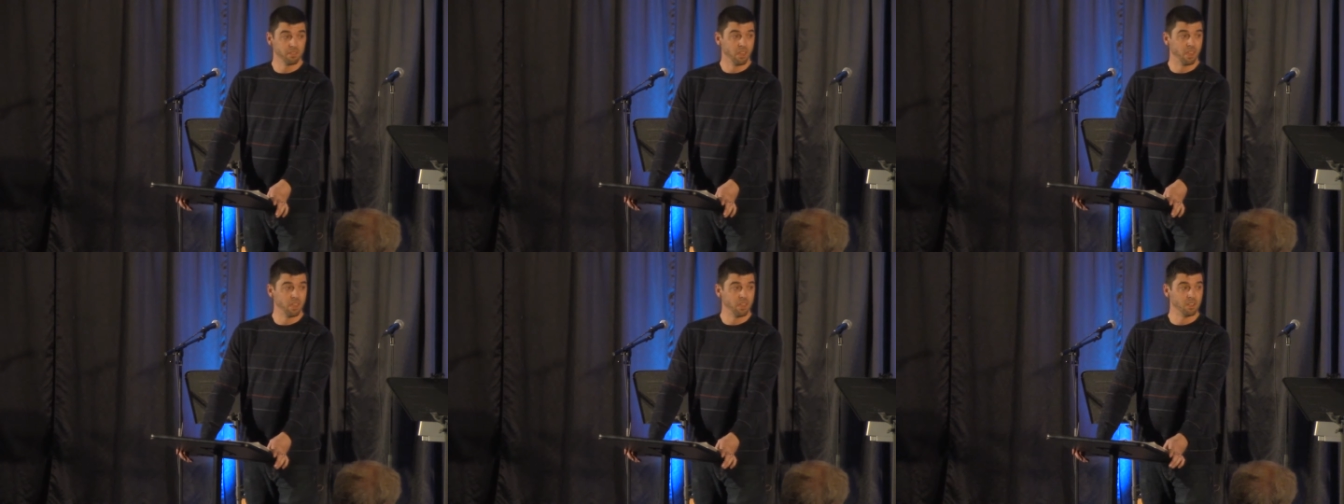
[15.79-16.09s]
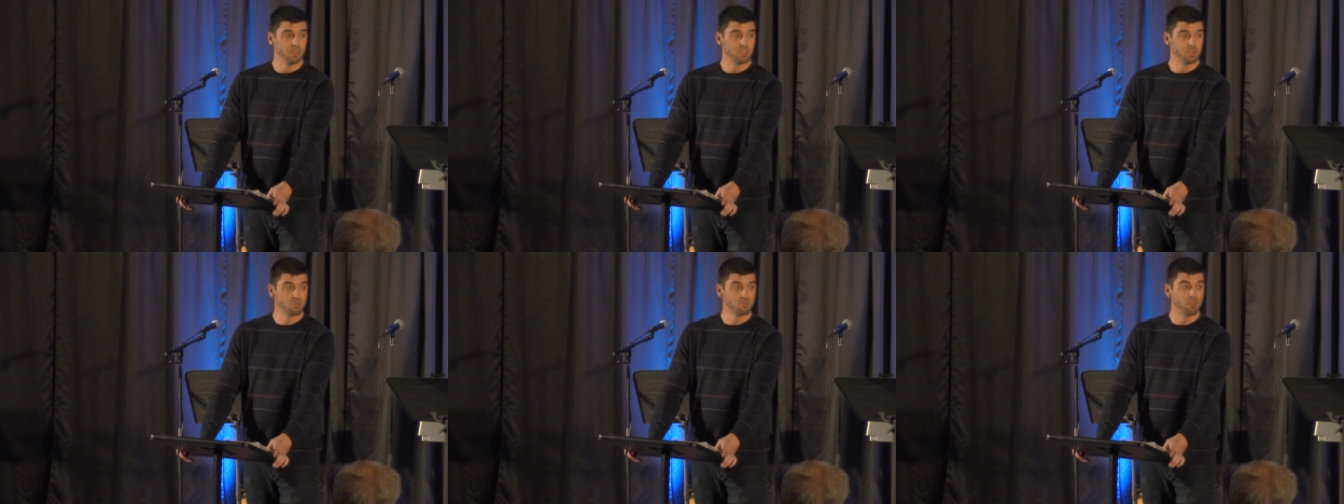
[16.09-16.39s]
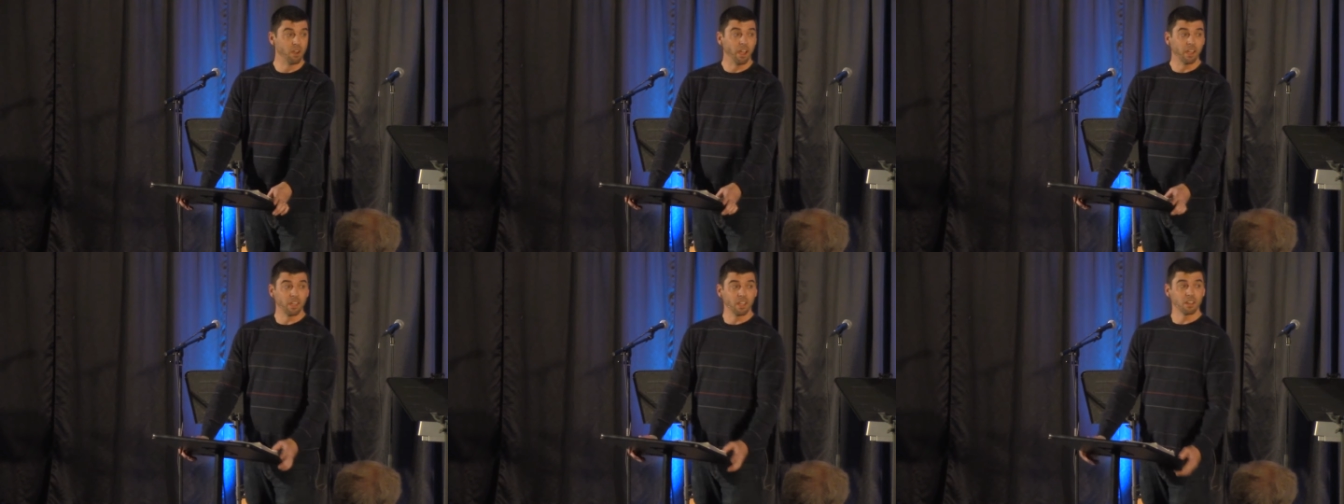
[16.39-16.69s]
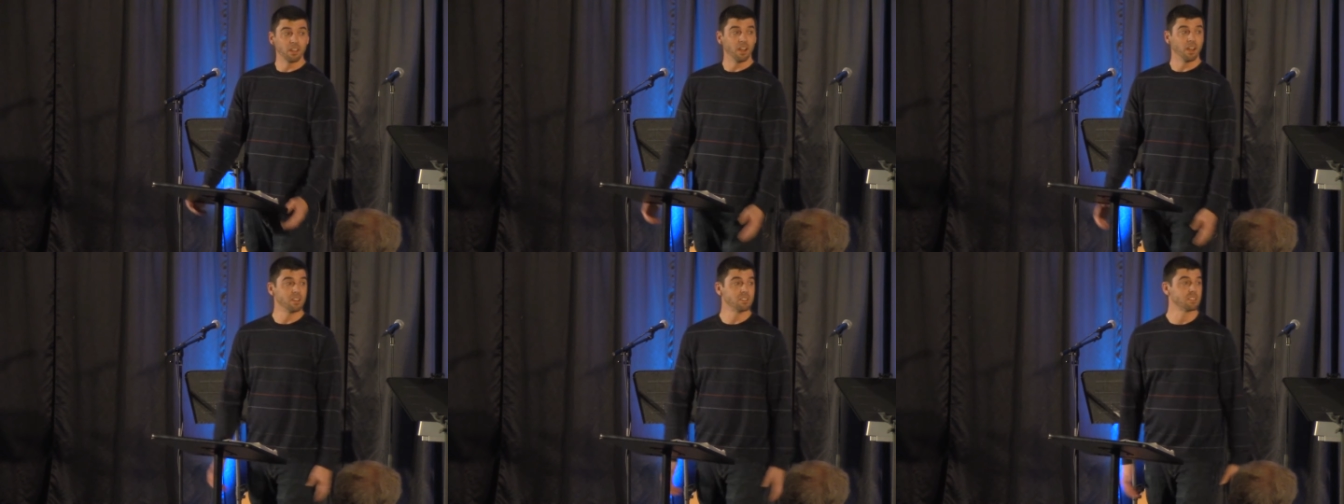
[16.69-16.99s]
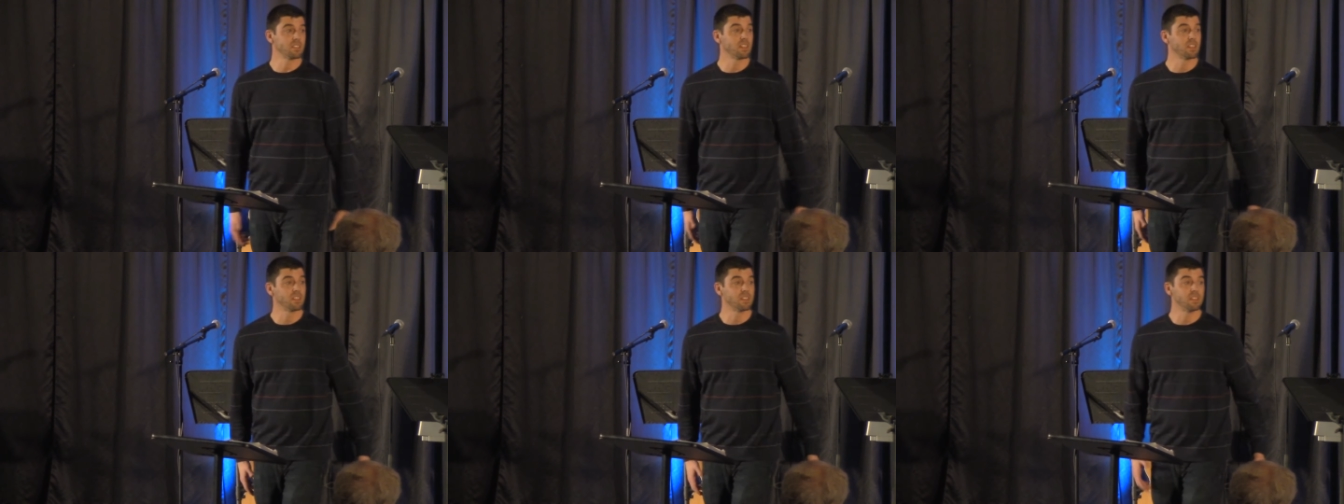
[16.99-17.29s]
and just
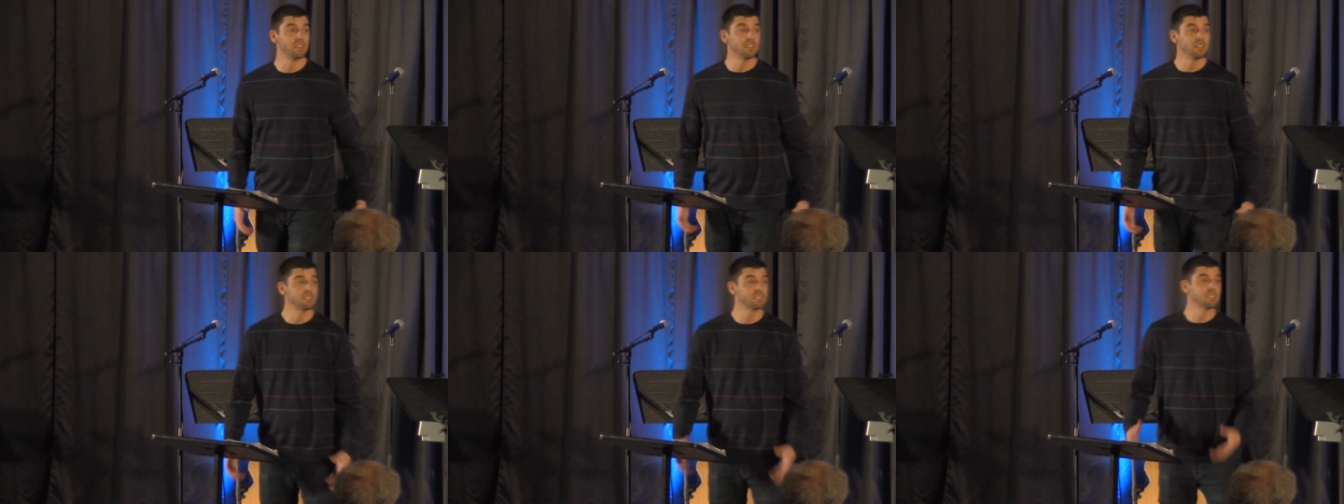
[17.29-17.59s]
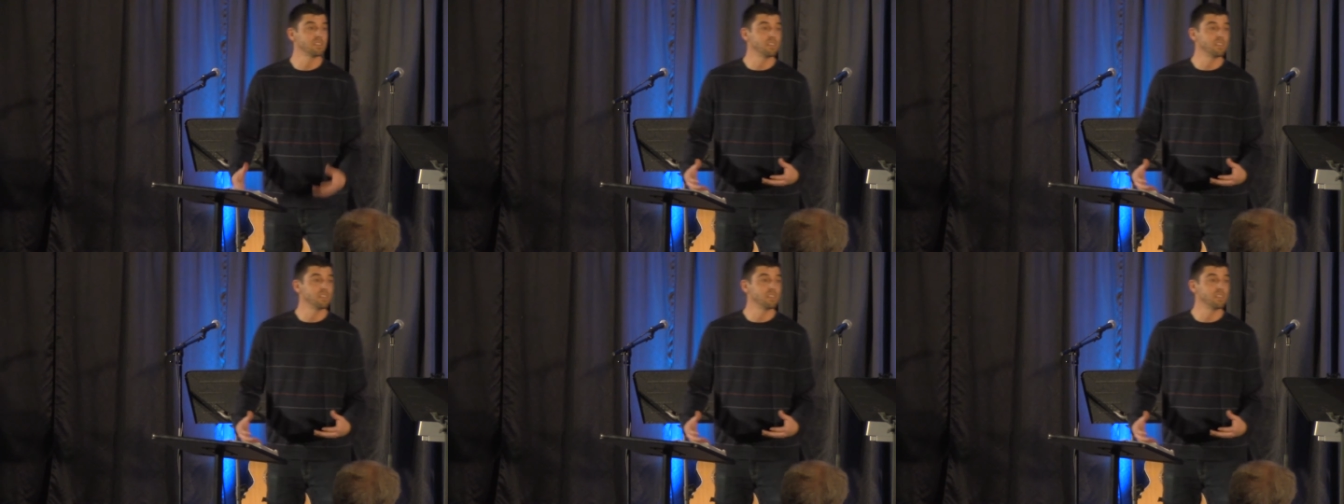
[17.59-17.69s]
recognizing that this